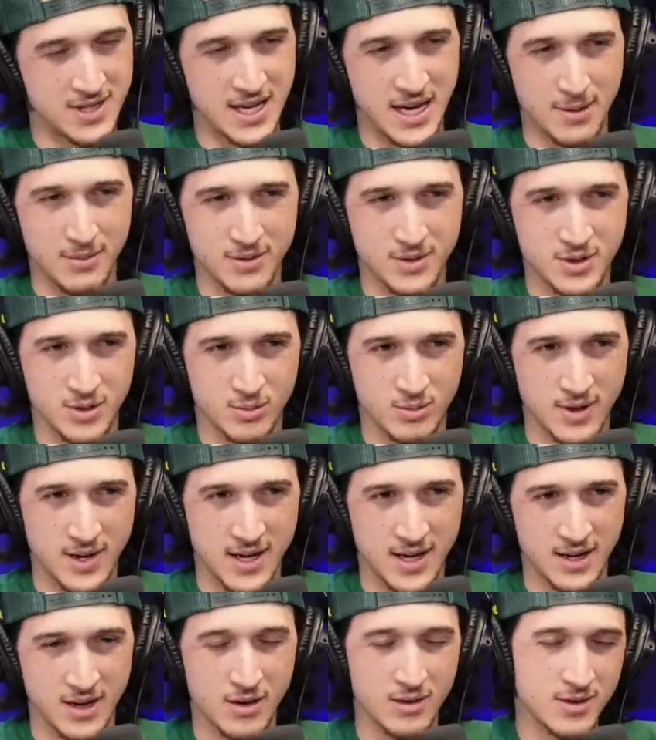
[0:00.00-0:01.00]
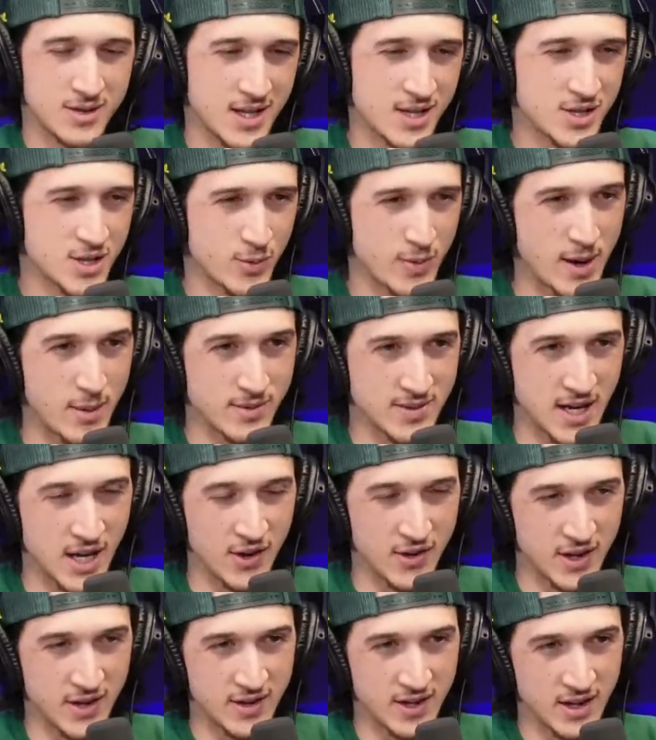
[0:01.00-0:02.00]
Yeah, but Durant. Oh, I guess Durant was
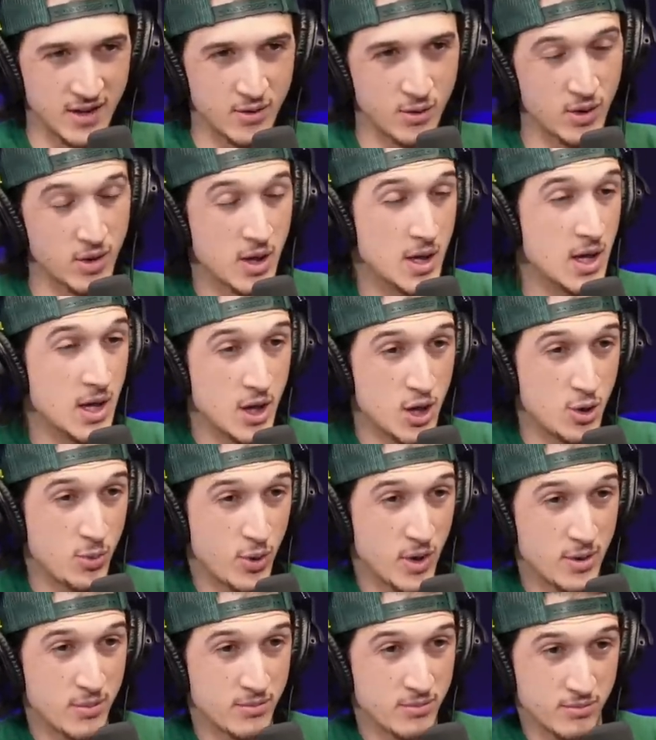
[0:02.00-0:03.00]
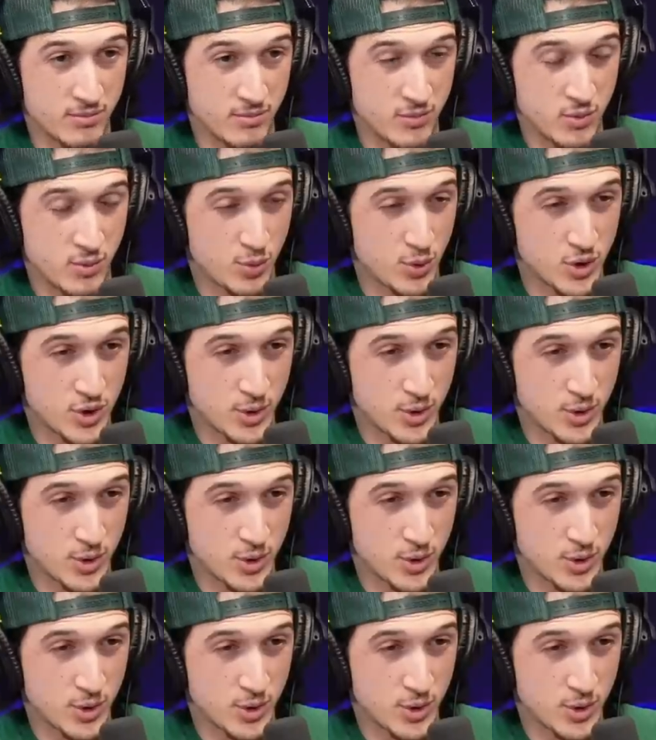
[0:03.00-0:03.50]
healthy at the end. Well, you put him. You